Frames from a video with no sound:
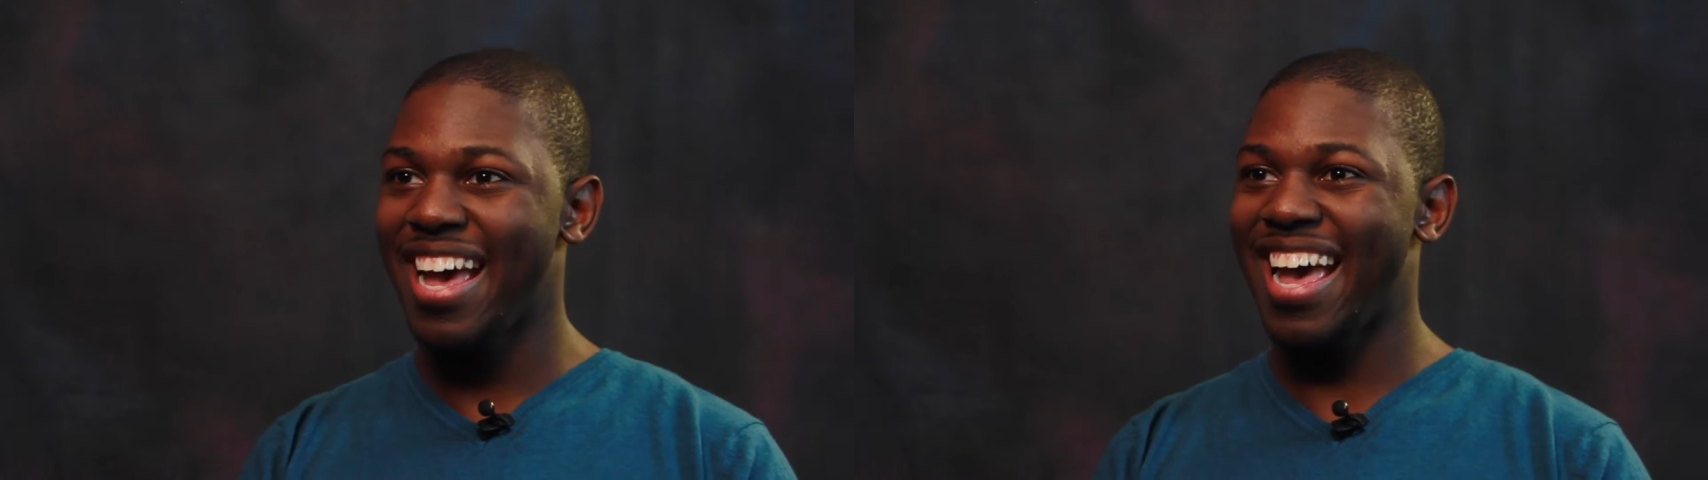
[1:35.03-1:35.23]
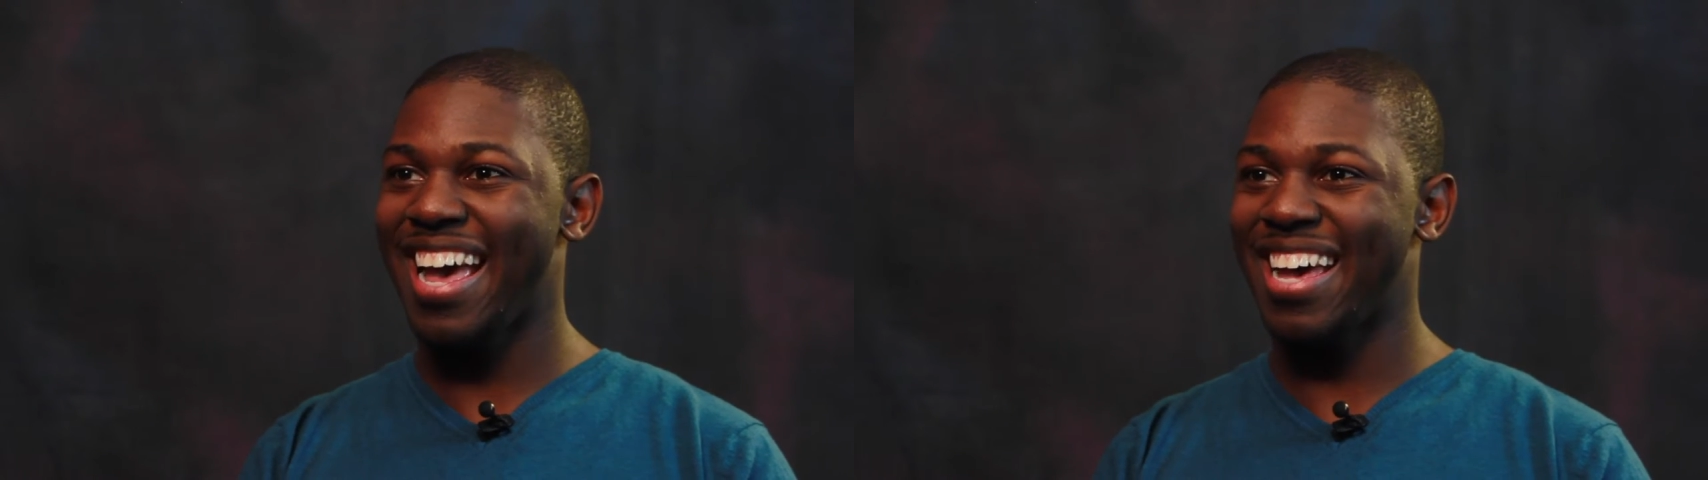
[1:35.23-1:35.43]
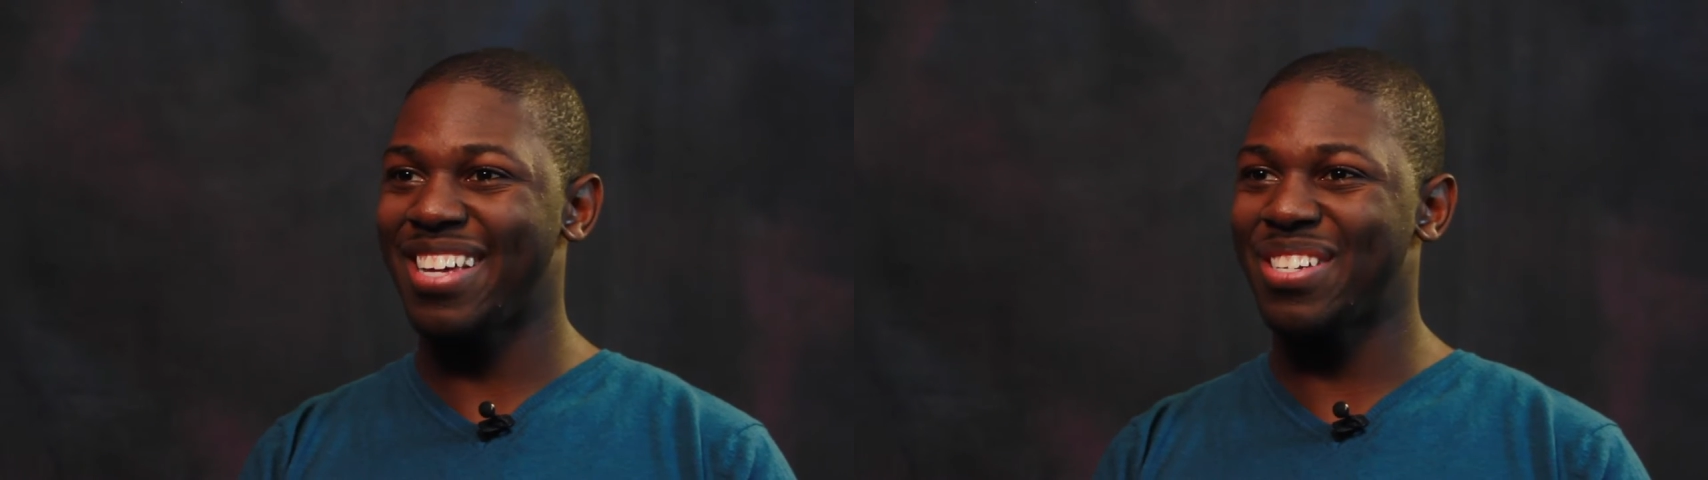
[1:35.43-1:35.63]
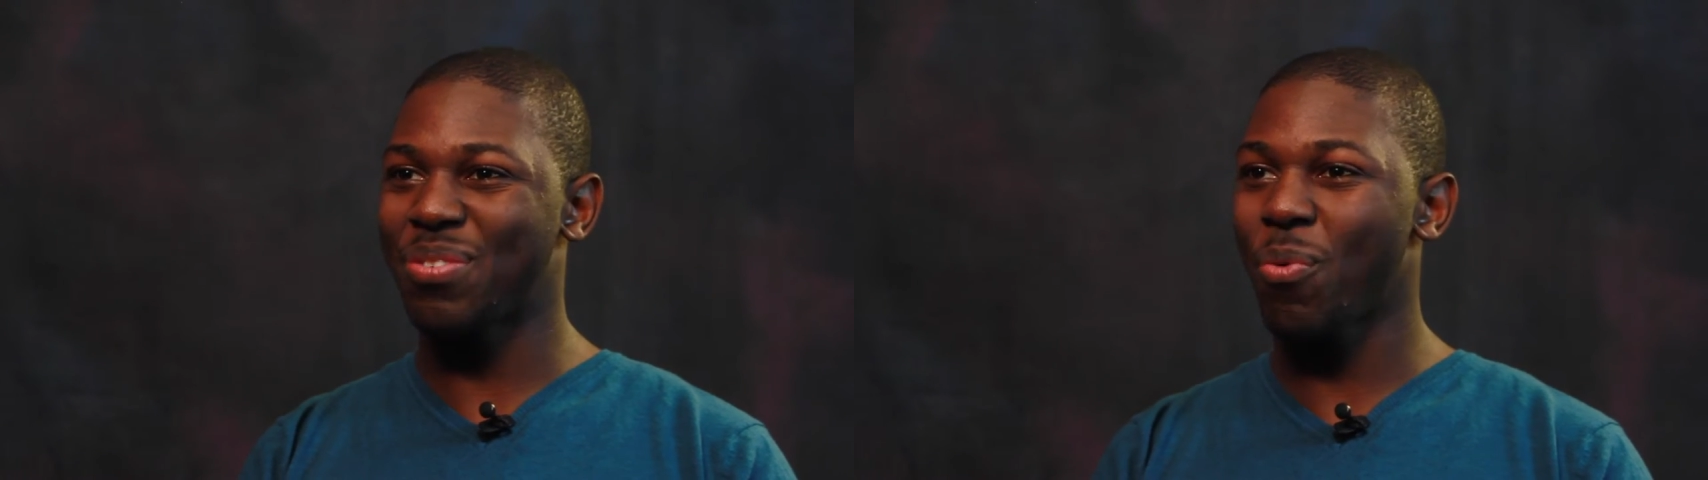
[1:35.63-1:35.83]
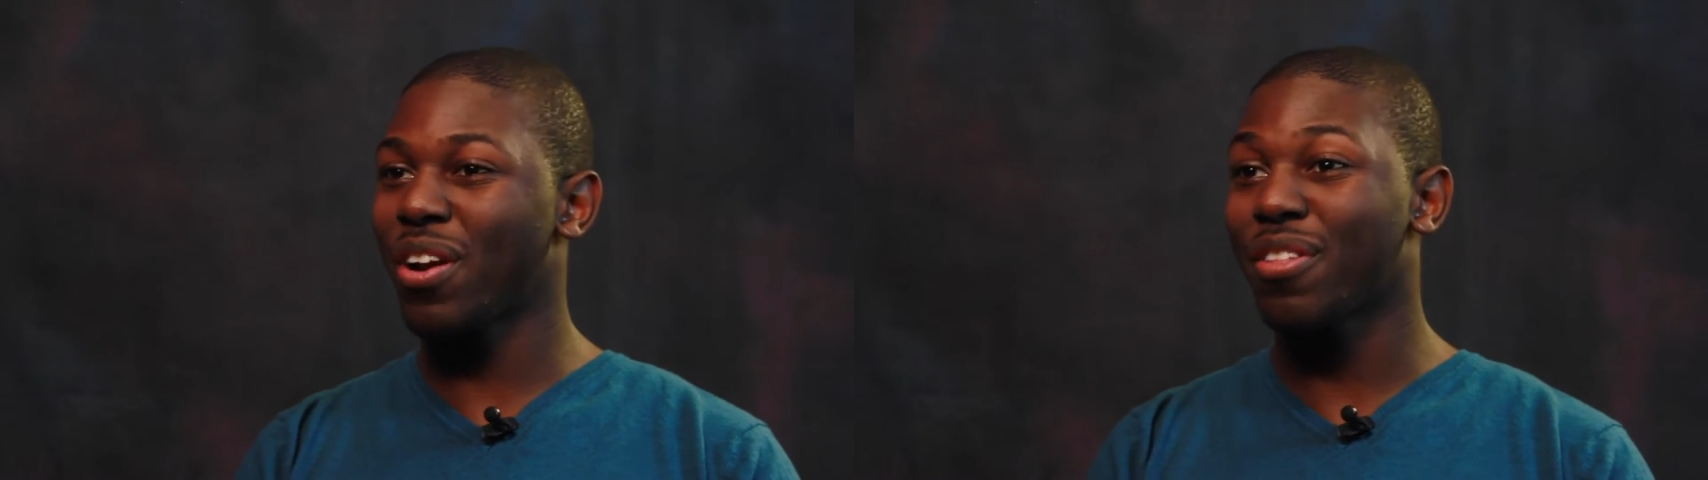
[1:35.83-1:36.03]
and
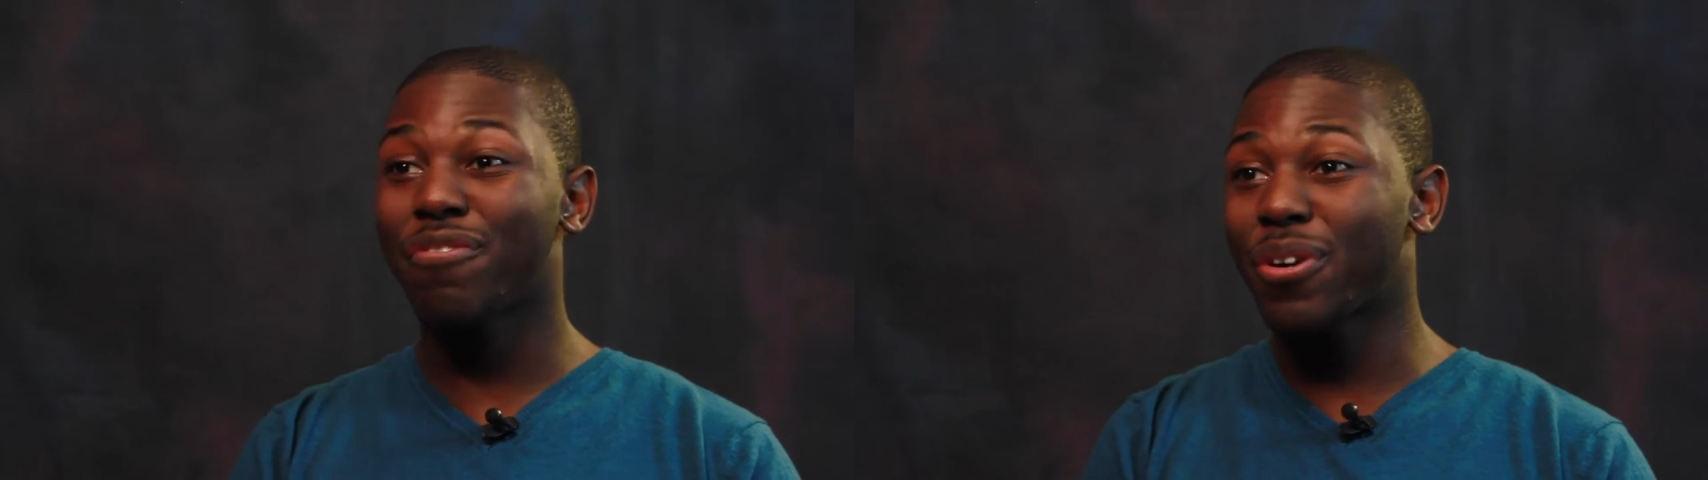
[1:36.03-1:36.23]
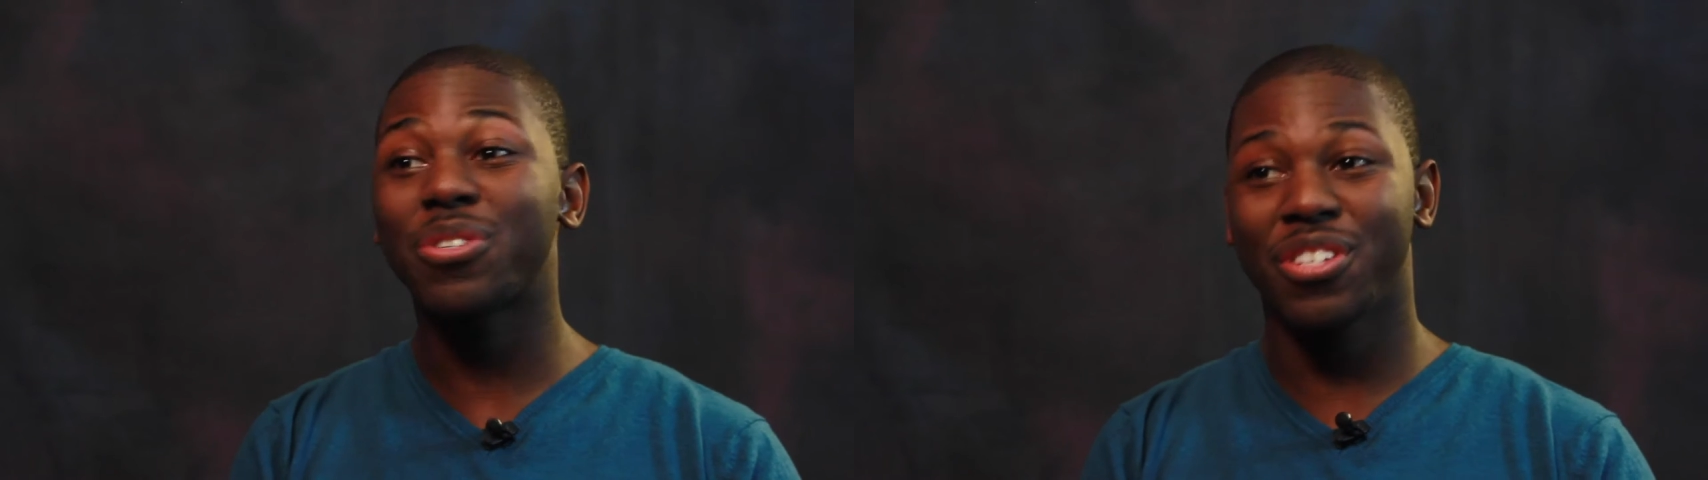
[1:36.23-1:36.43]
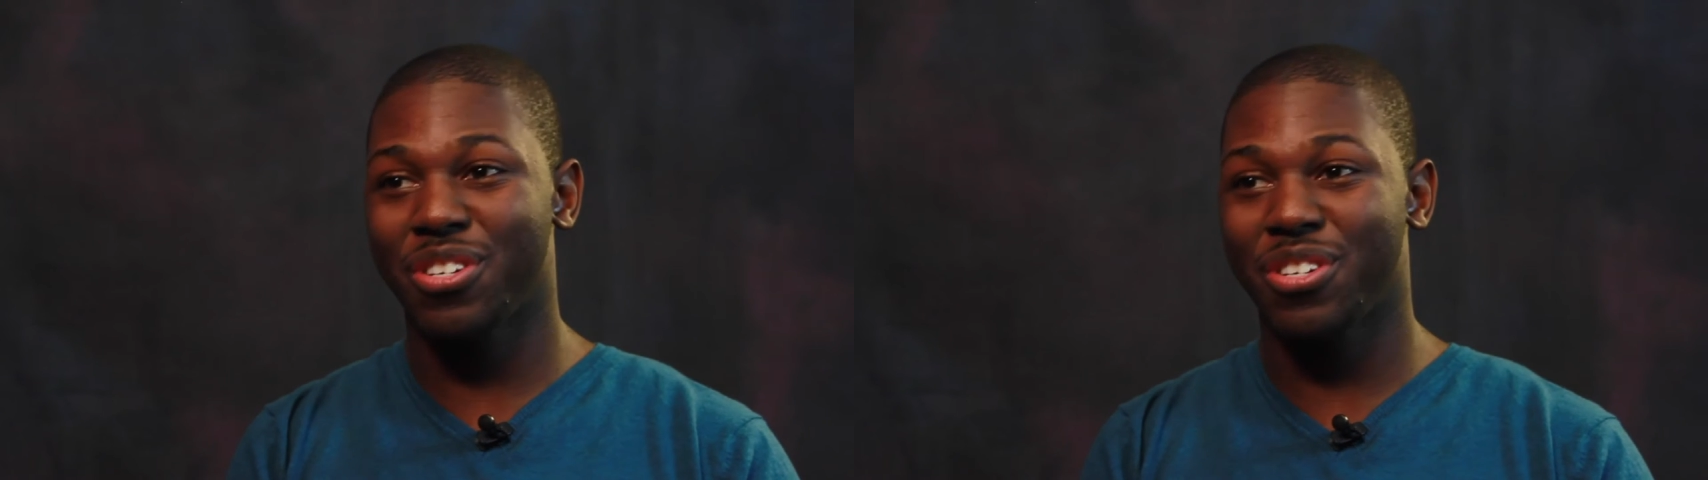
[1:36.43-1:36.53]
one of the first